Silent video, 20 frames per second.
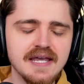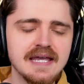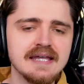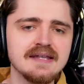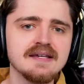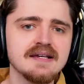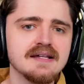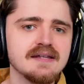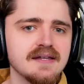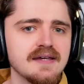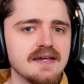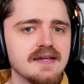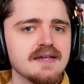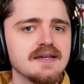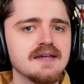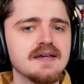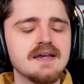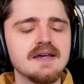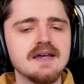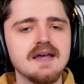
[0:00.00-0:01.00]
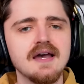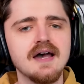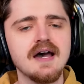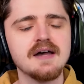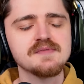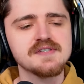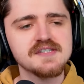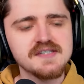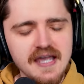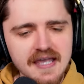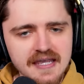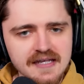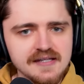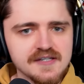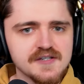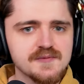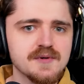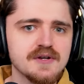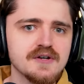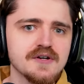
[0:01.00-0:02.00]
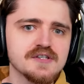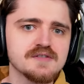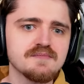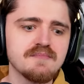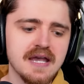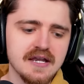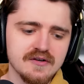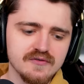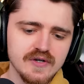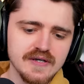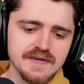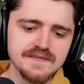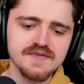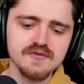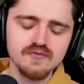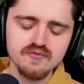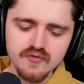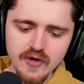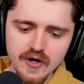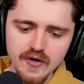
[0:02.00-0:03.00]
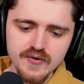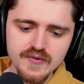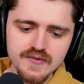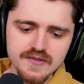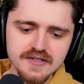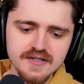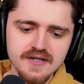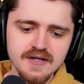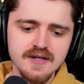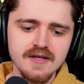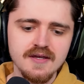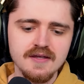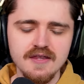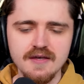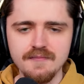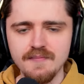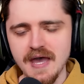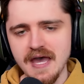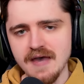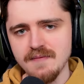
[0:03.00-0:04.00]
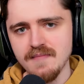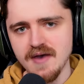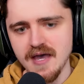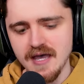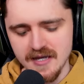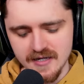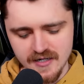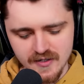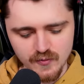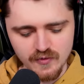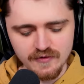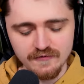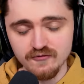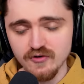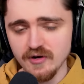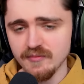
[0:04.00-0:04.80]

technically, I'm saying this because Matt Reeves wrote The Batman with